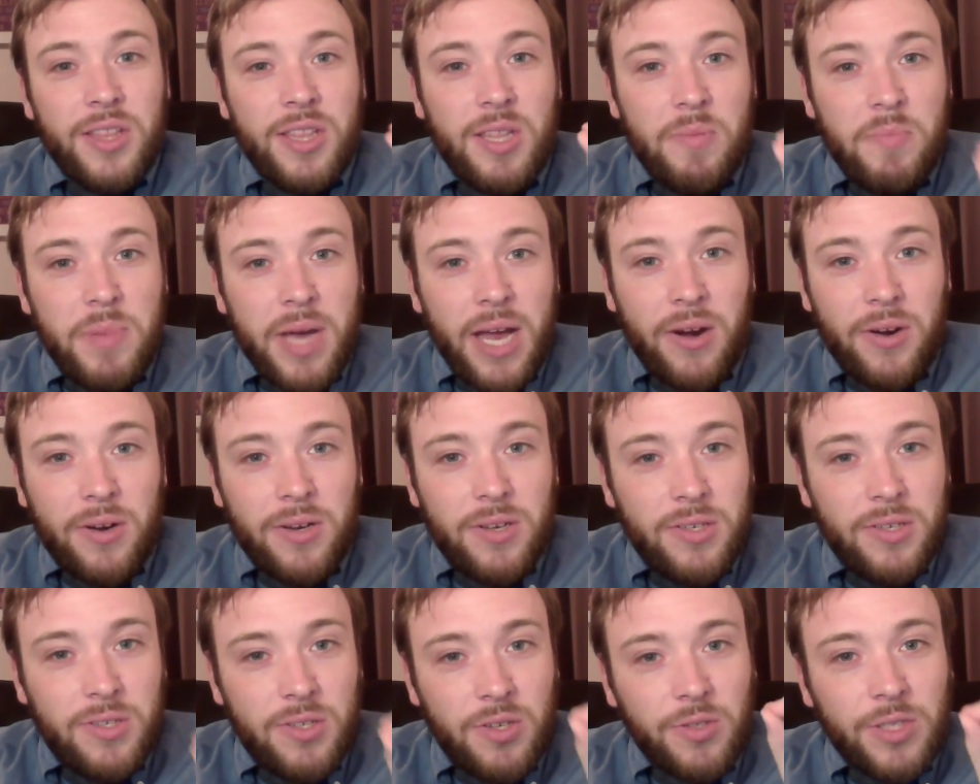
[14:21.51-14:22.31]
the
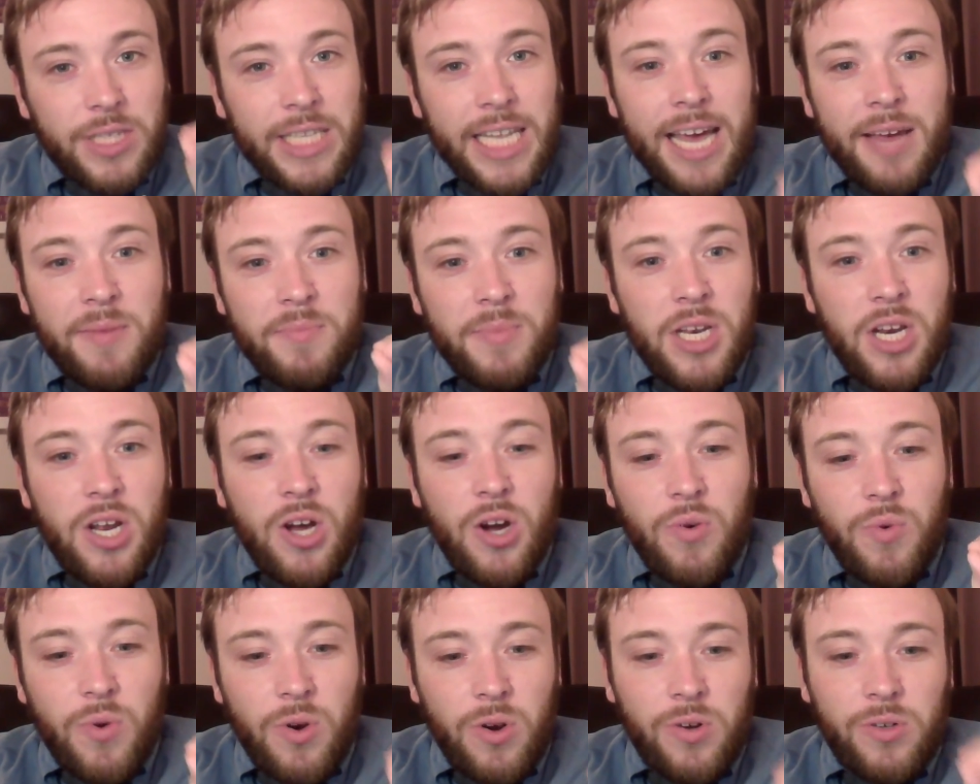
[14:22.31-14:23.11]
better. So let me
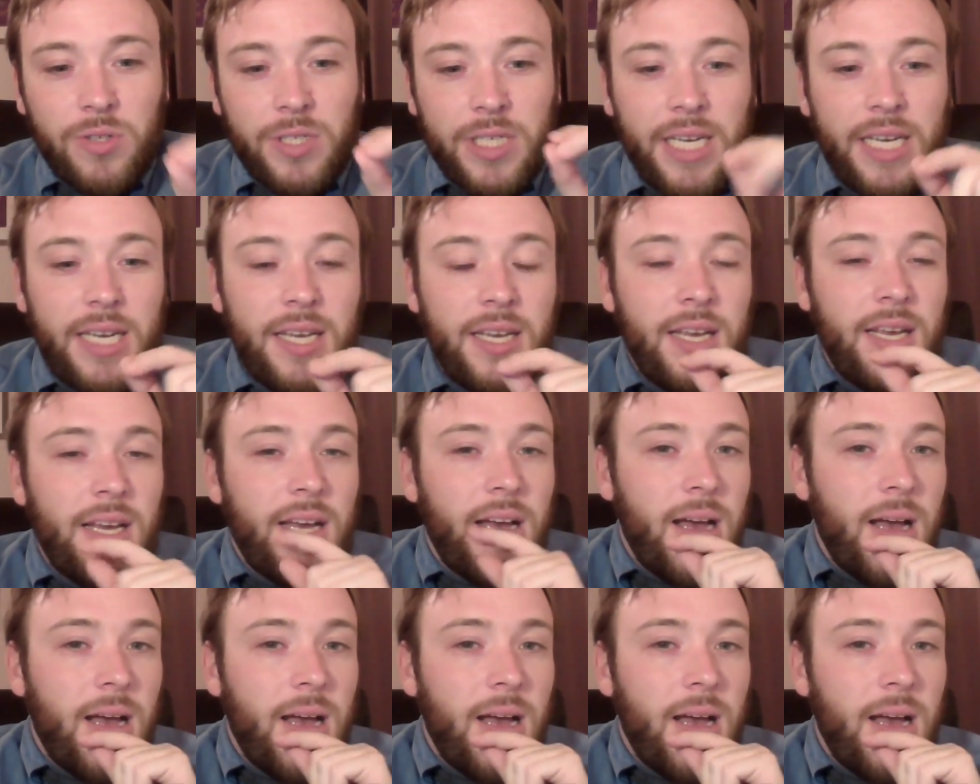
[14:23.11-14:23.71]
know early.